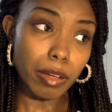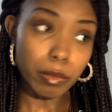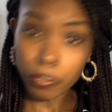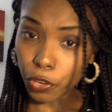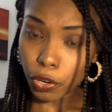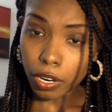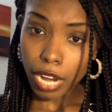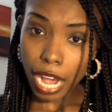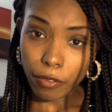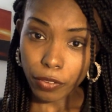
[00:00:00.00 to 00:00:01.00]
If you're
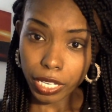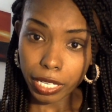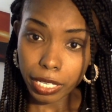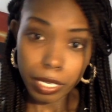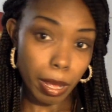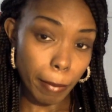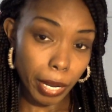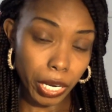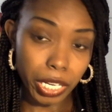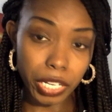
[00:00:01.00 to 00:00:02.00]
African in
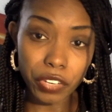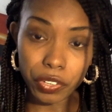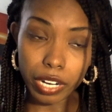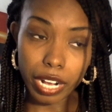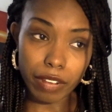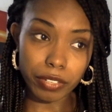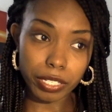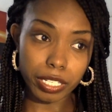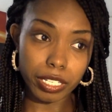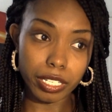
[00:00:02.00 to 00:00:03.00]
America, if you're
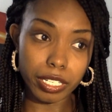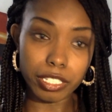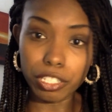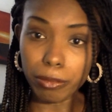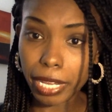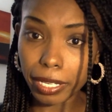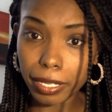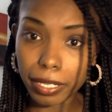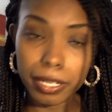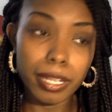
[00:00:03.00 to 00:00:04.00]
African in
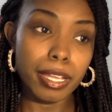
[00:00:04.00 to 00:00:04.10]
Jamaica,